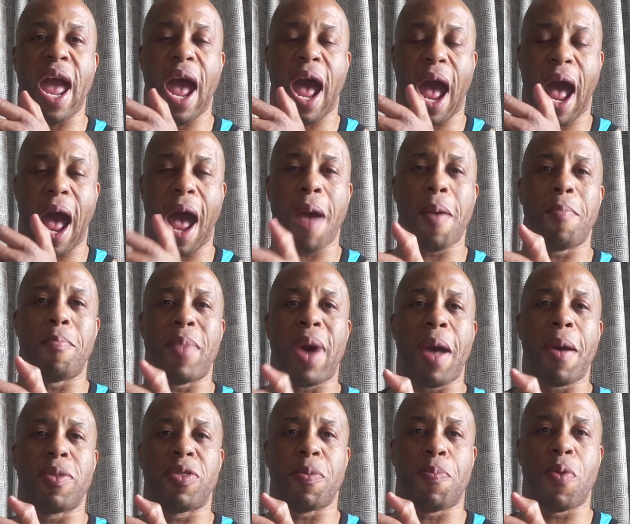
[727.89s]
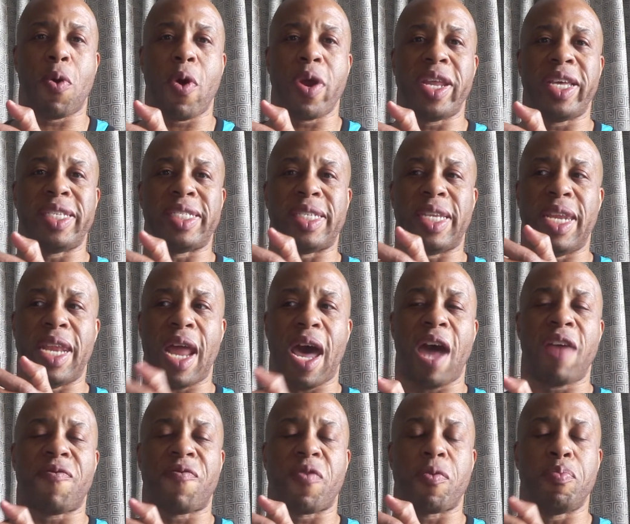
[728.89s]
The point is
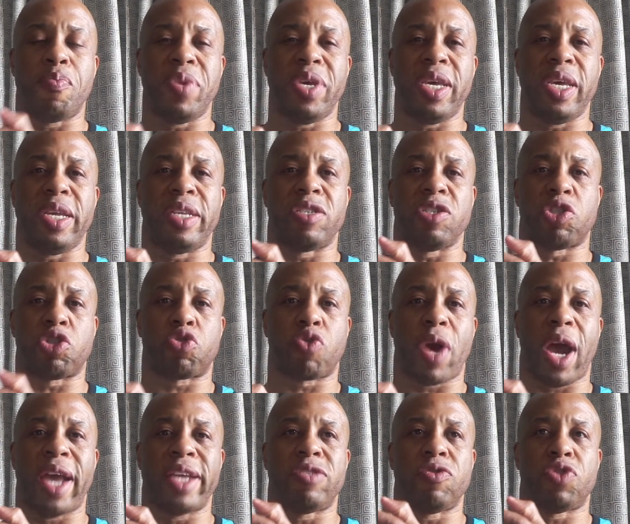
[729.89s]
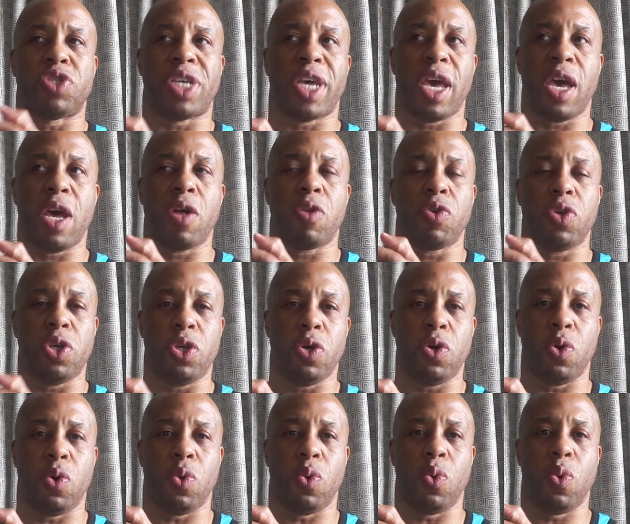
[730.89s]
not for me to try to tell
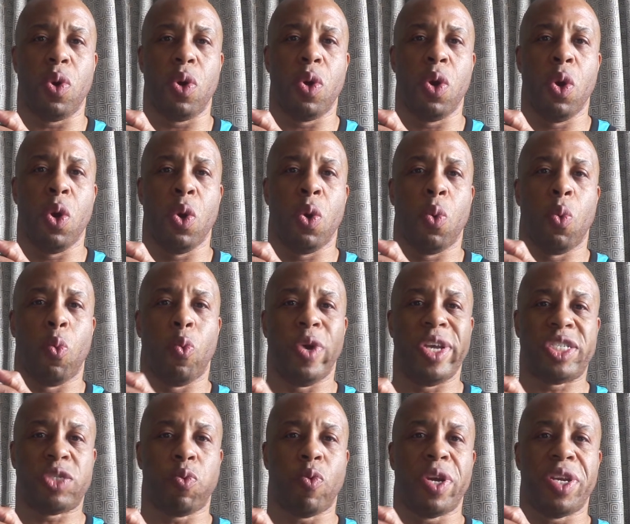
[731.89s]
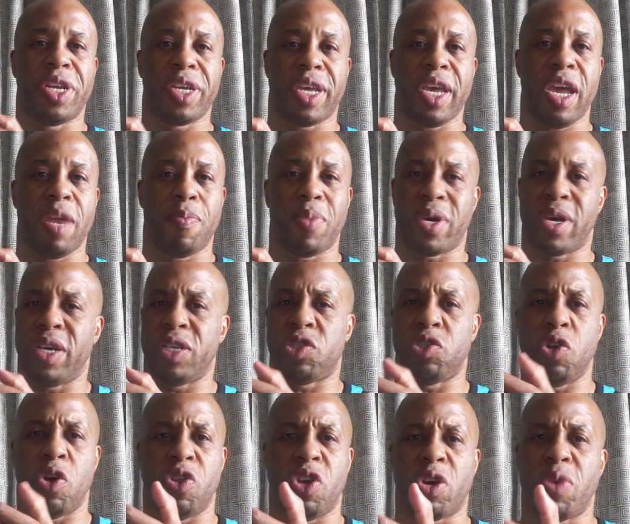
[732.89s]
you which one to get, because
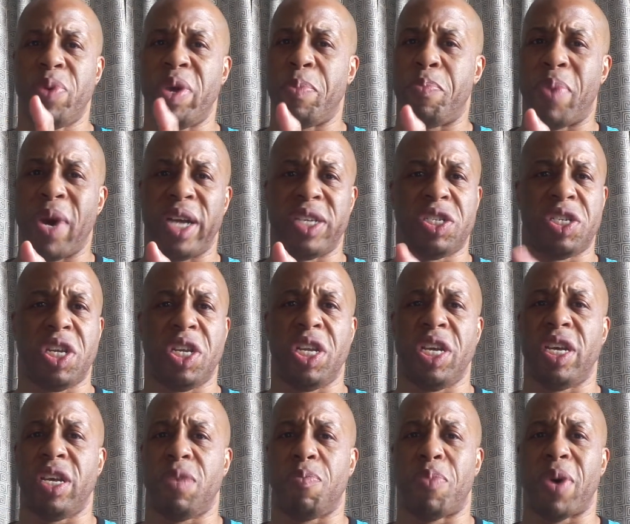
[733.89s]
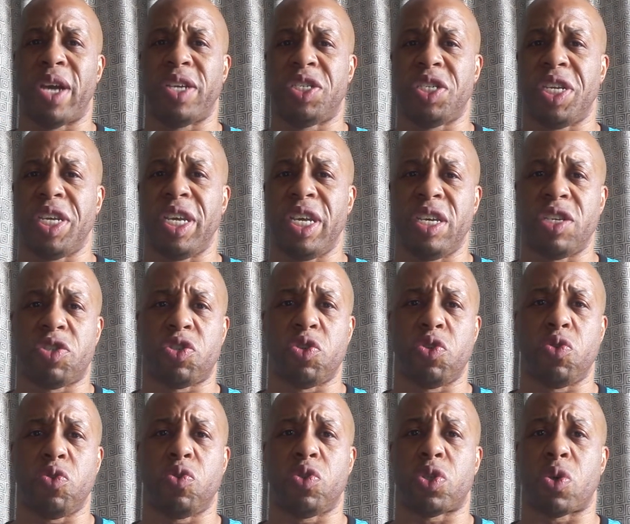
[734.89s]
there could be budgeting
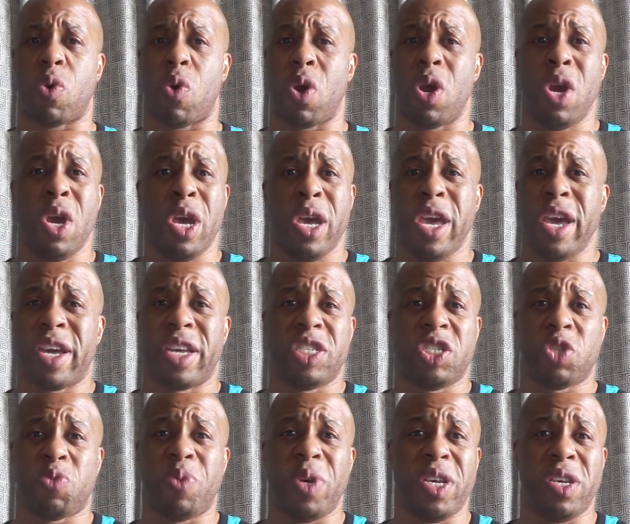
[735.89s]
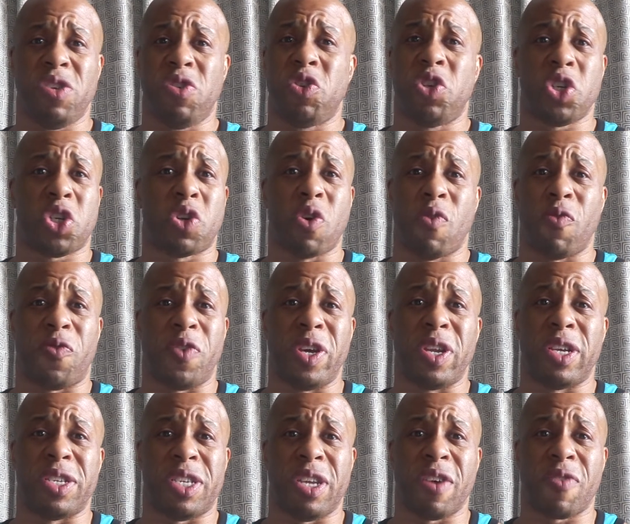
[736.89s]
issues, or it could just be you just don't
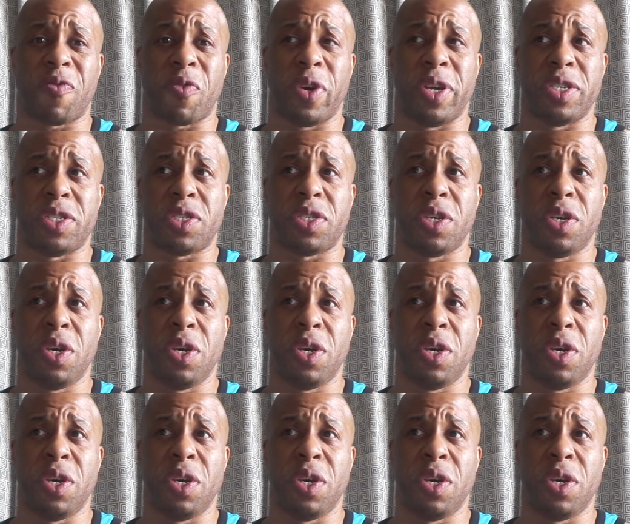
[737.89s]
feel a difference.